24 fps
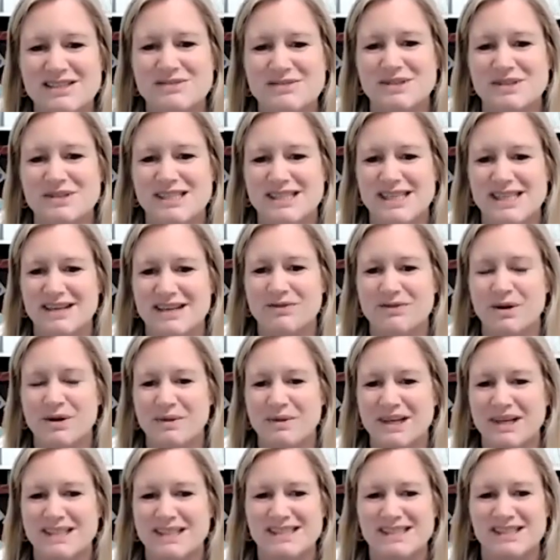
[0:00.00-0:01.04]
receive what
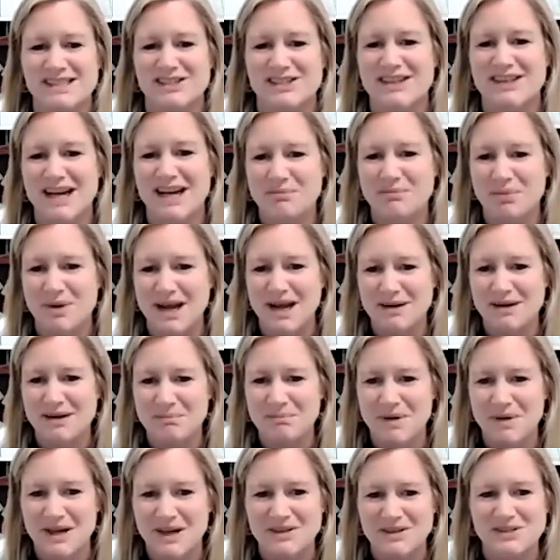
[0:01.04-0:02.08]
we consider that bread and
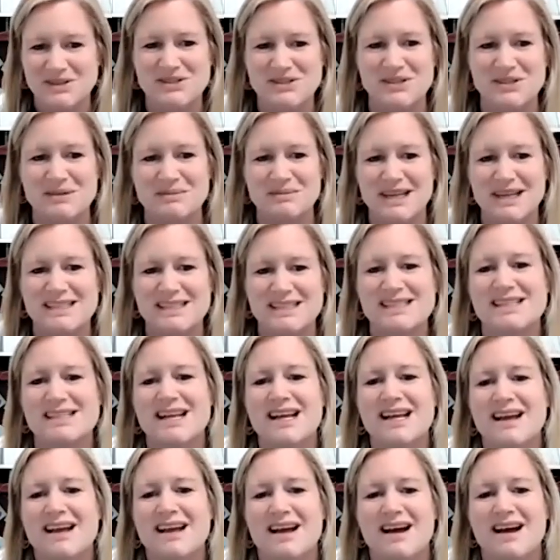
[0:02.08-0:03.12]
butter treatment
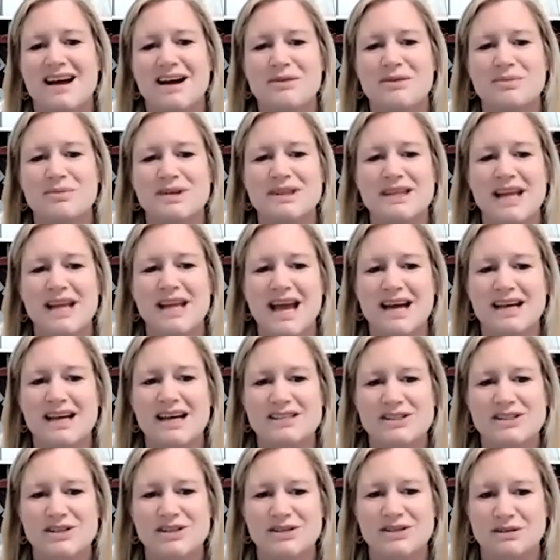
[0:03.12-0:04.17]
with the
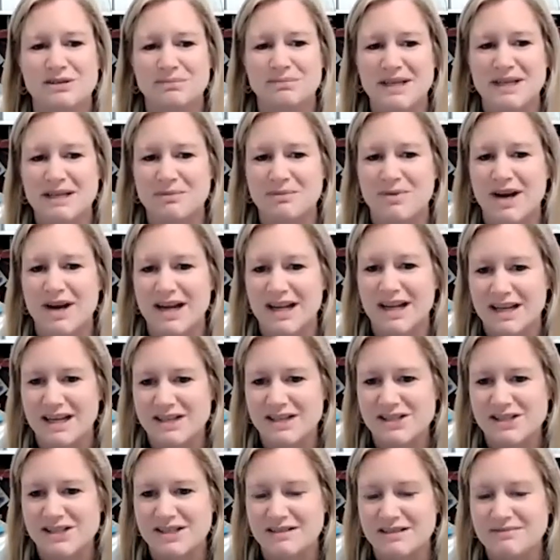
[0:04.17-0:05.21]
external beam
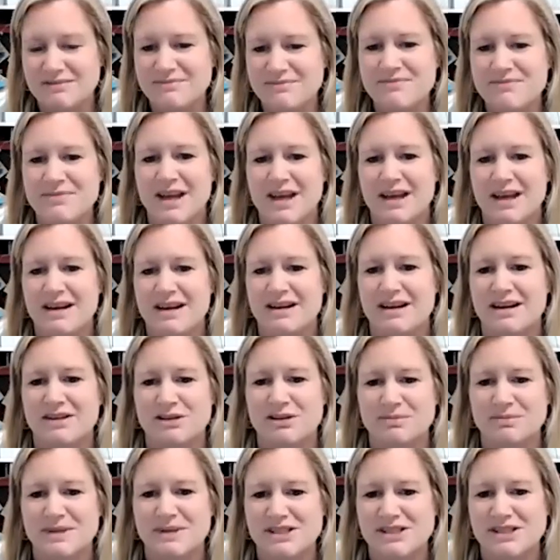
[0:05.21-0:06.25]
radiation, and
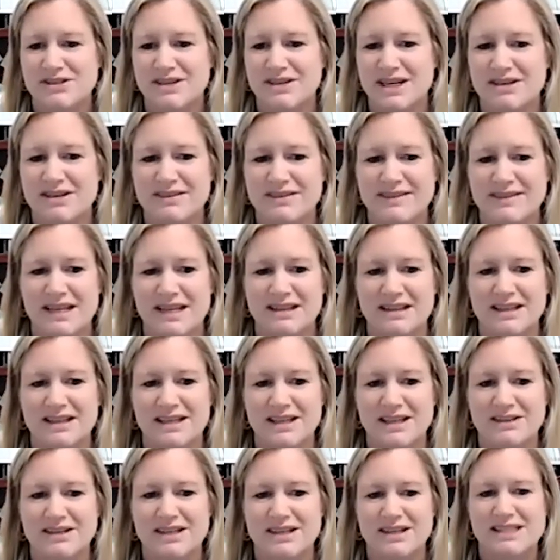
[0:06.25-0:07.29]
another picture here of that
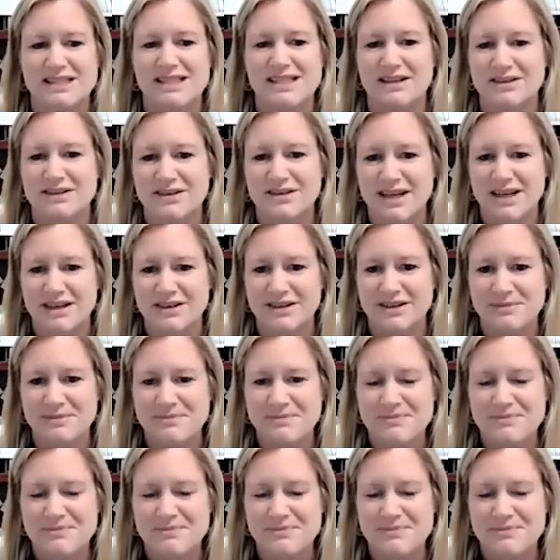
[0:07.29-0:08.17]
linear accelerator.